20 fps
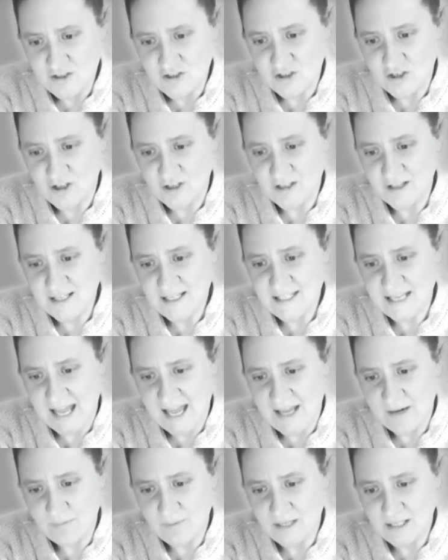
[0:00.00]
Journalist
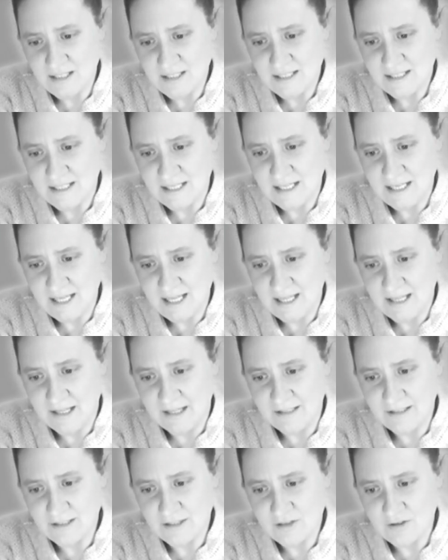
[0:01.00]
Edwin C.
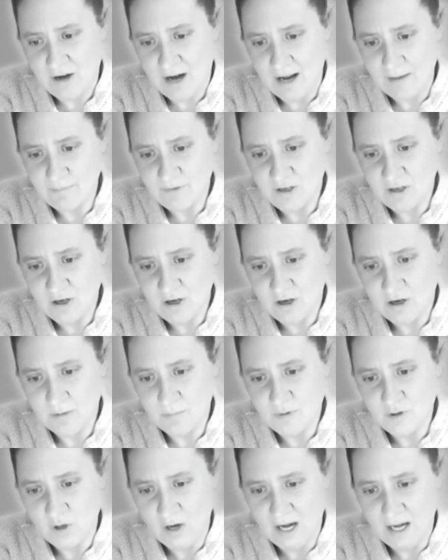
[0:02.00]
Hill described the
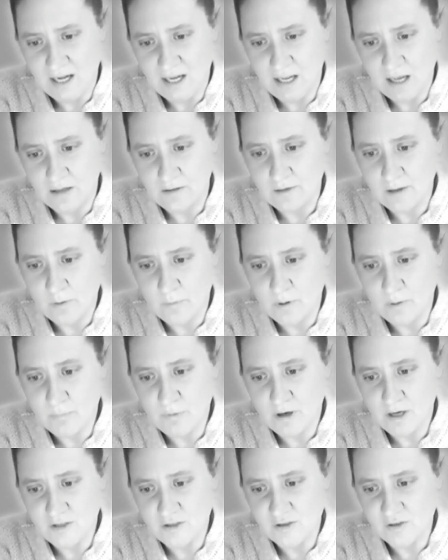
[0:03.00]
curb trading on Lower
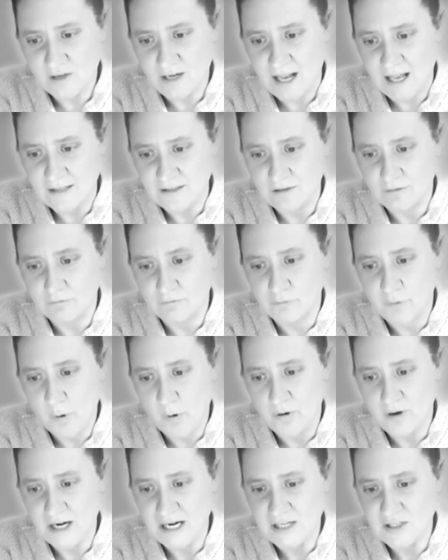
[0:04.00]
Broad Street as a
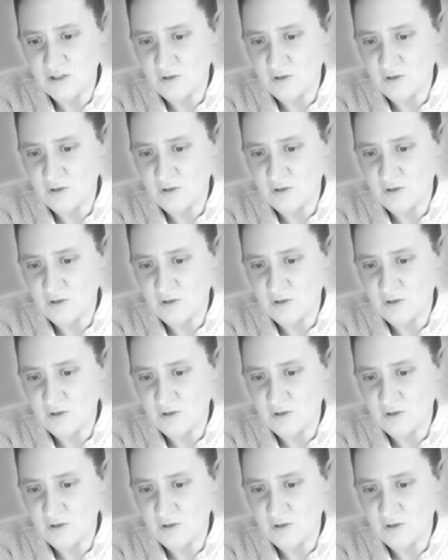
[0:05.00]
roaring,